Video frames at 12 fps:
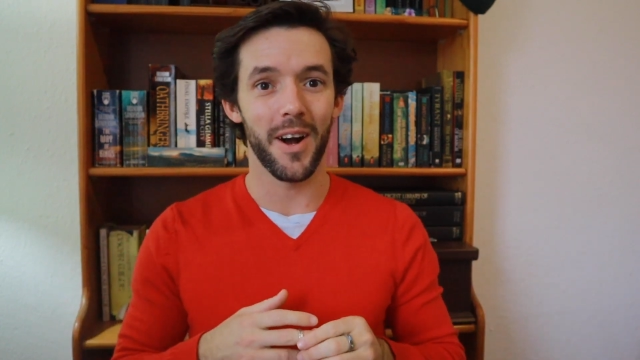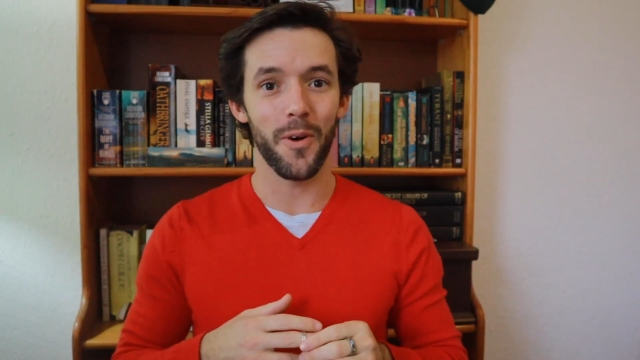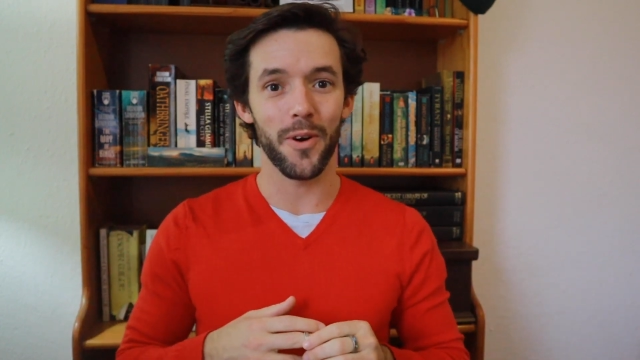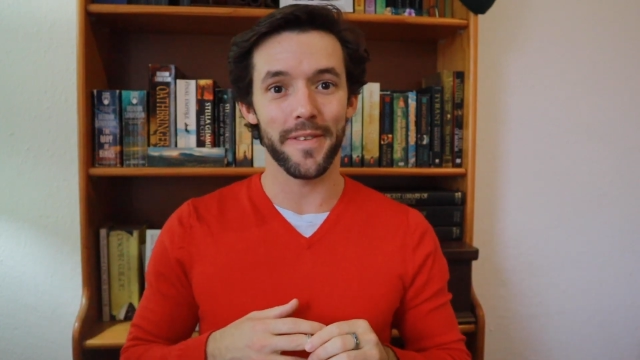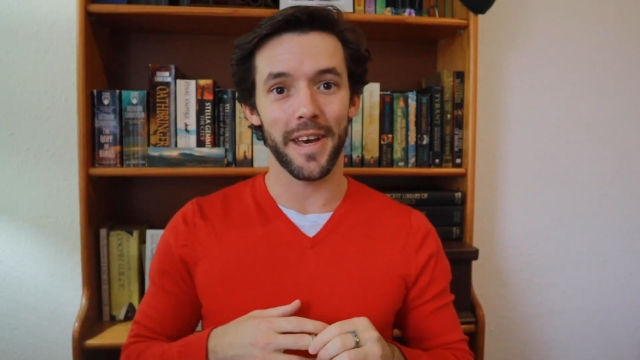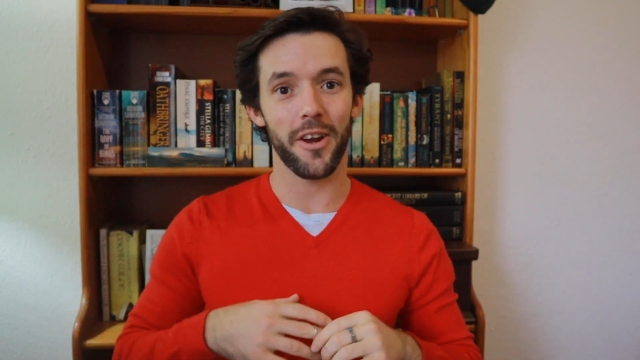
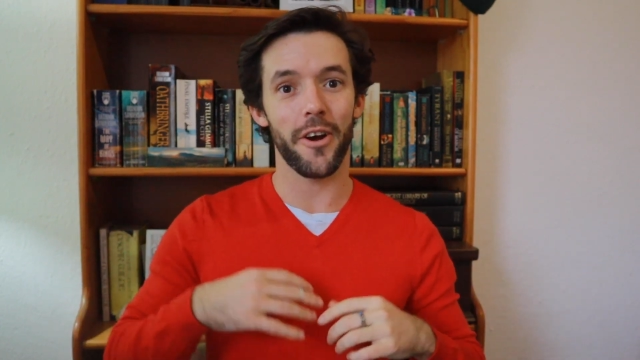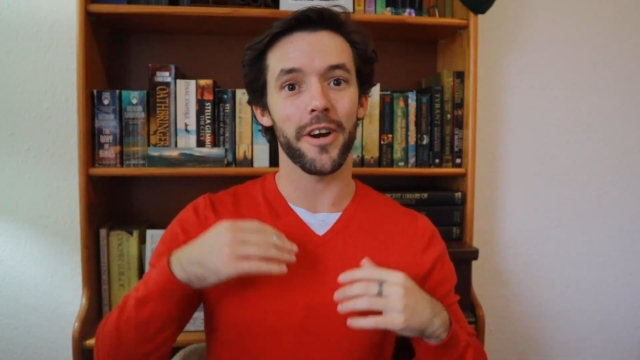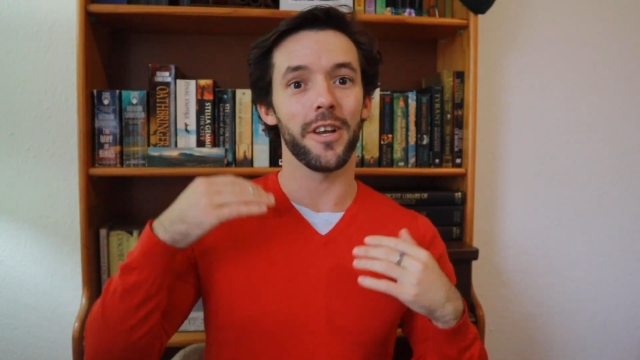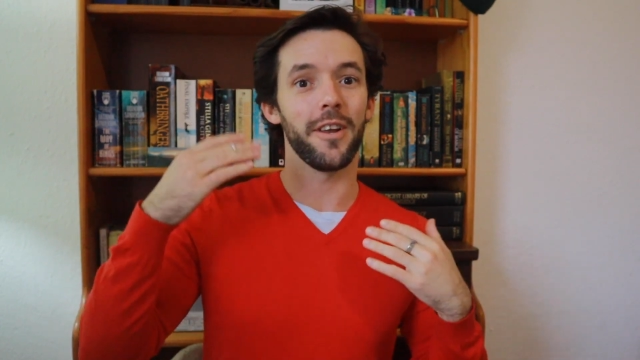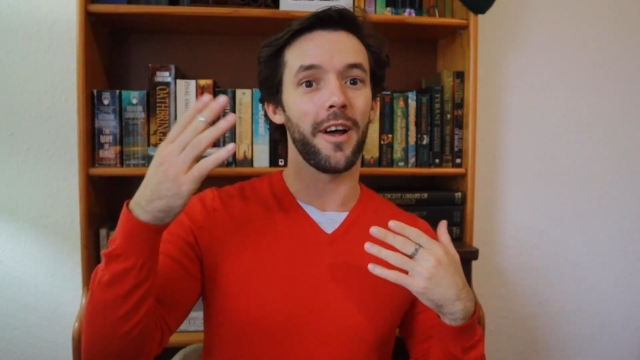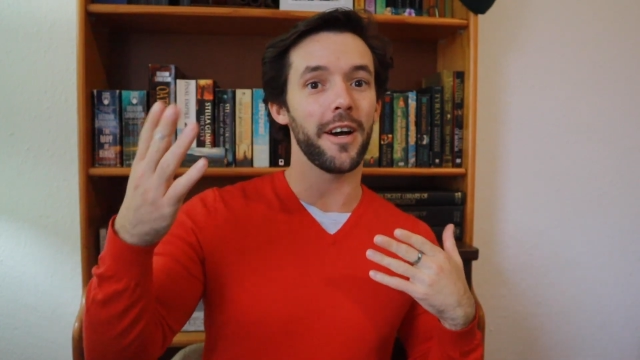or that
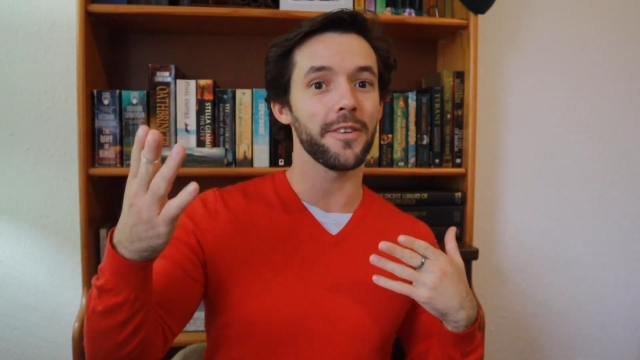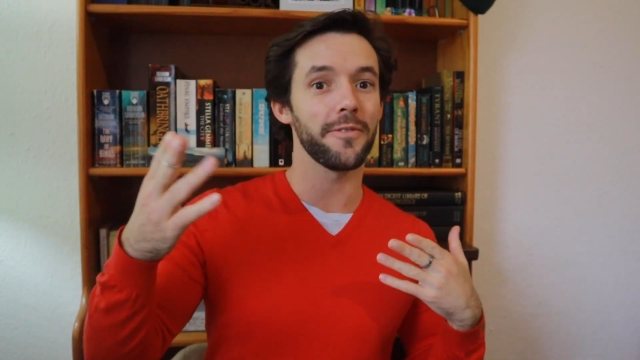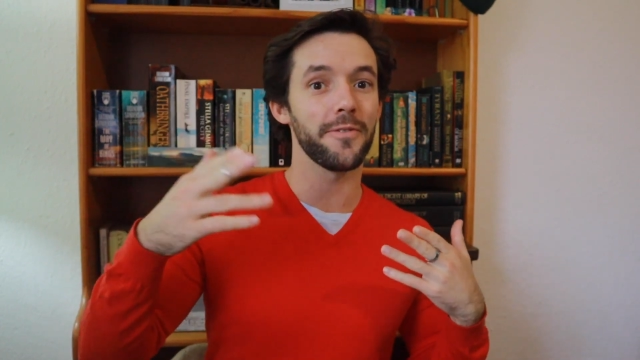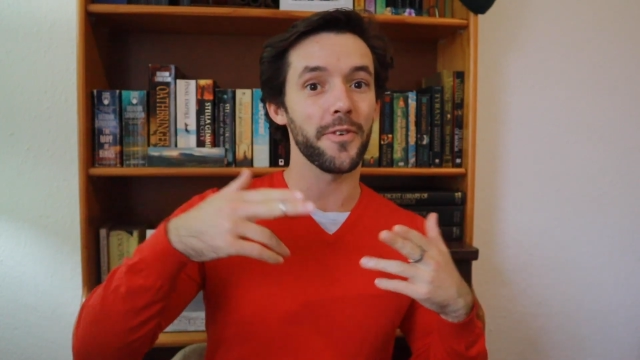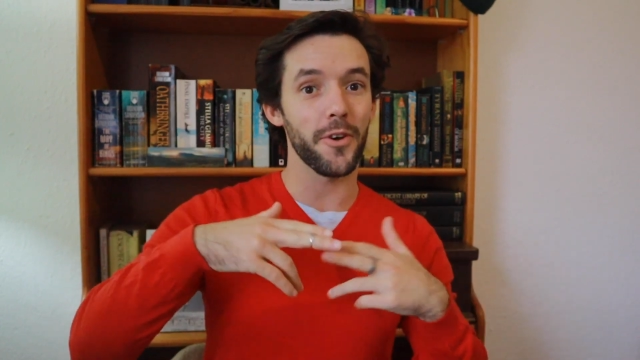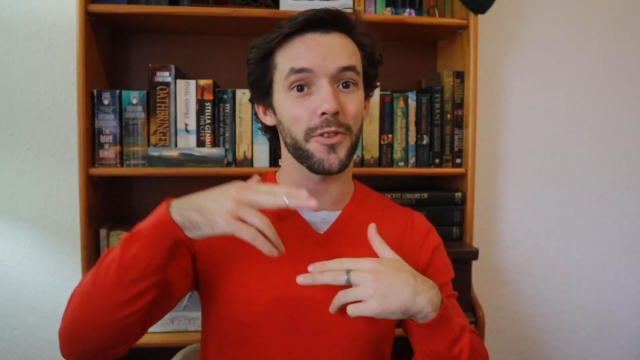are a lot
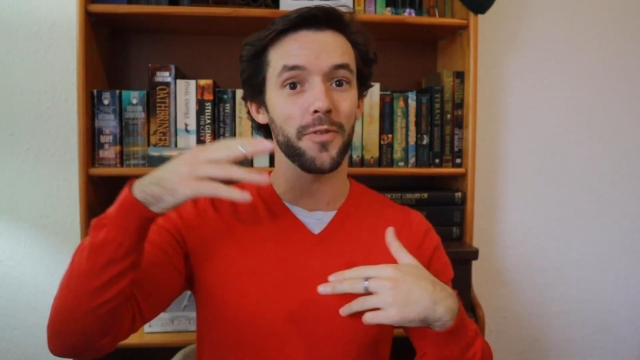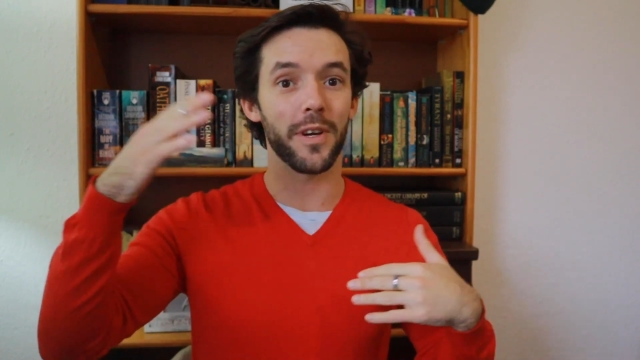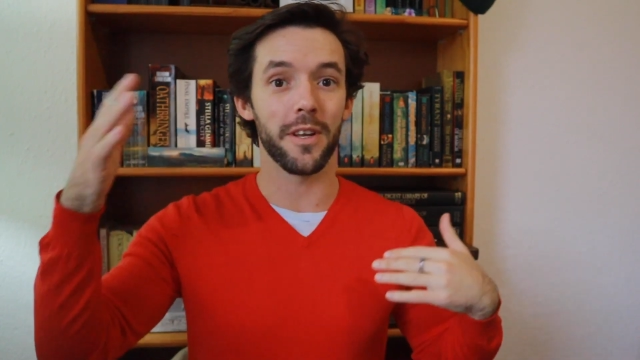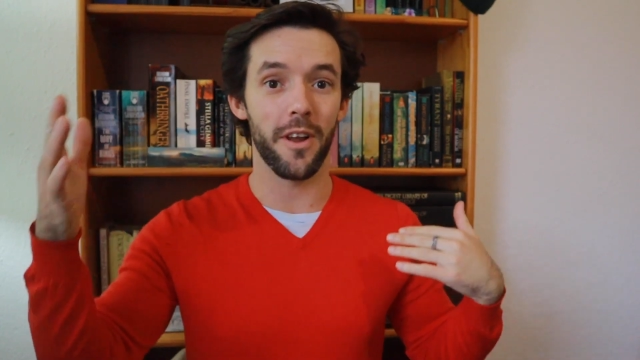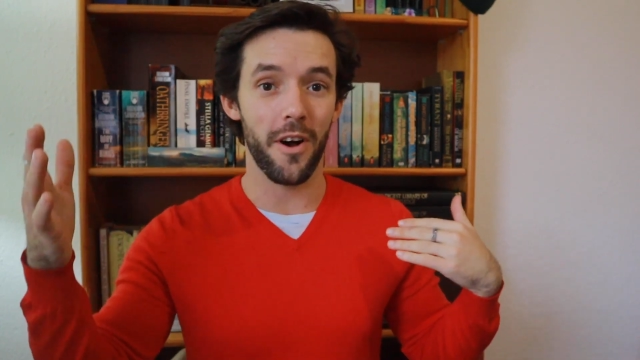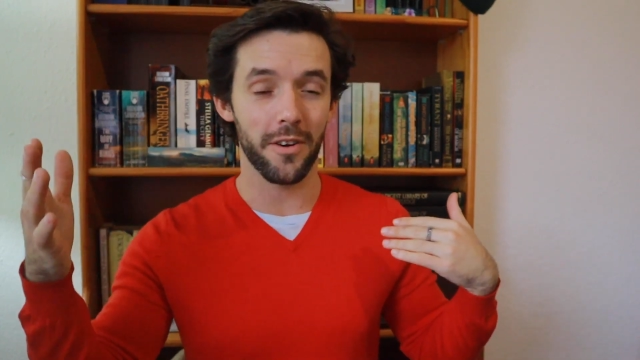further
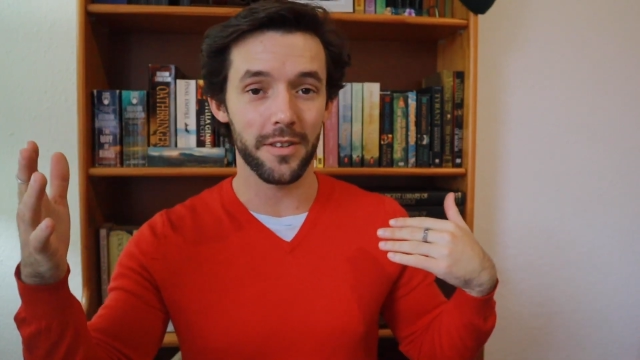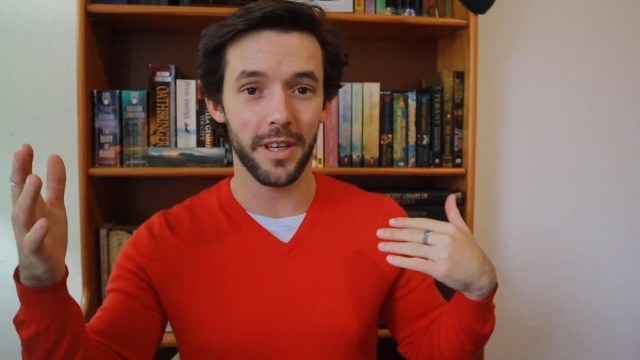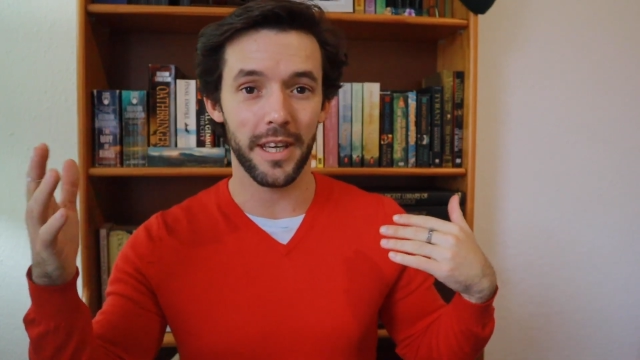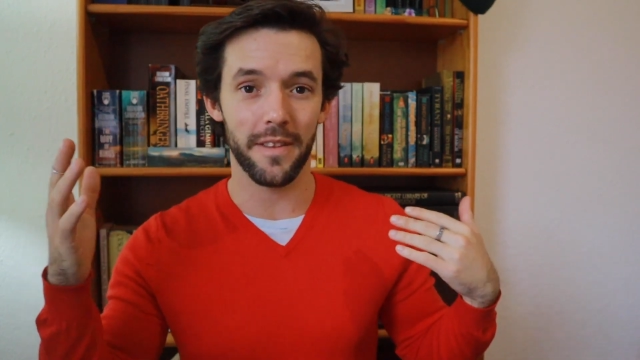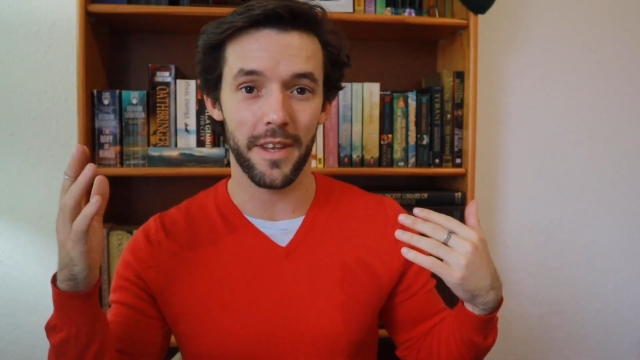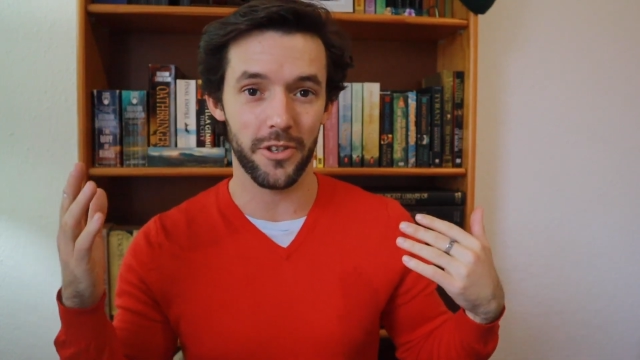
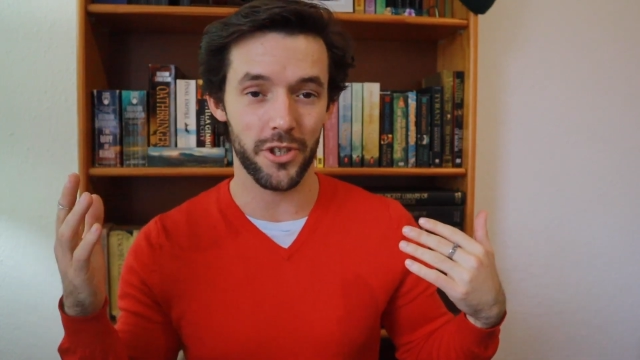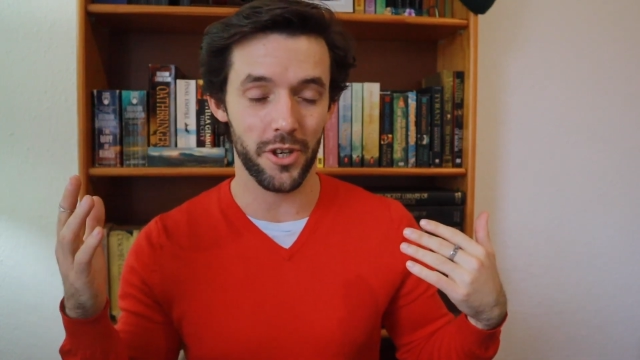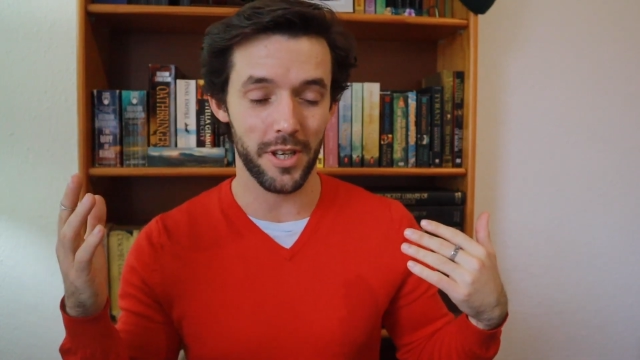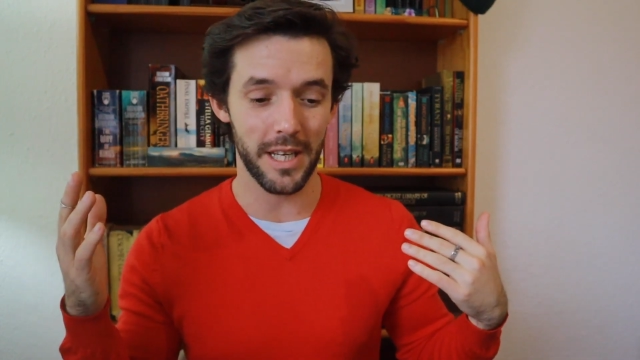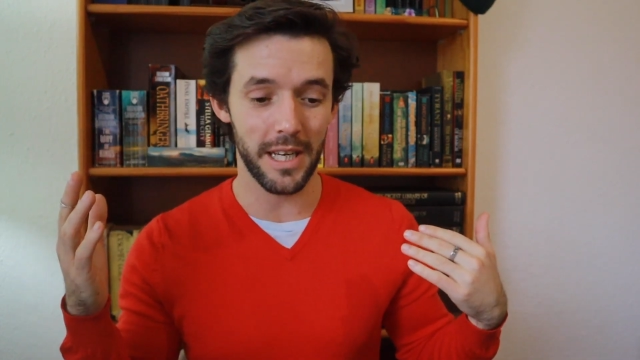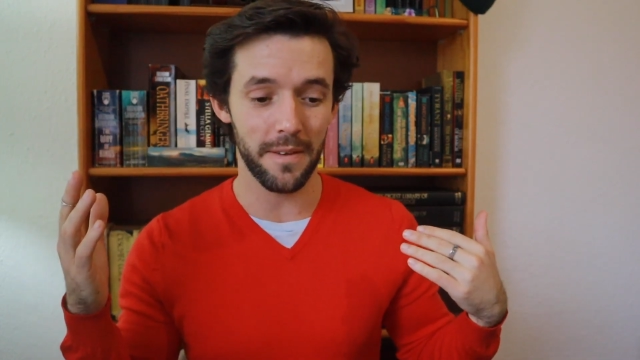along in their
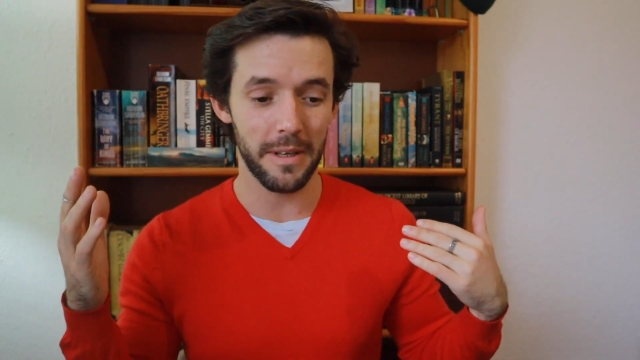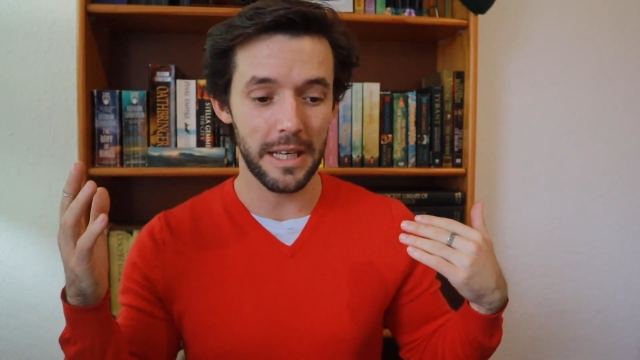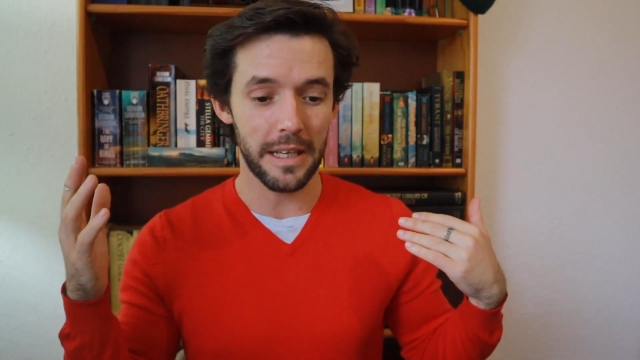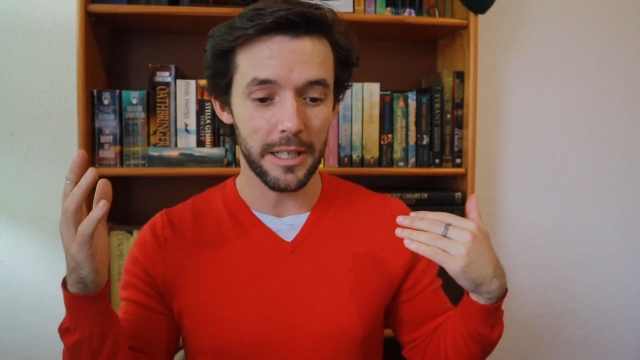journey.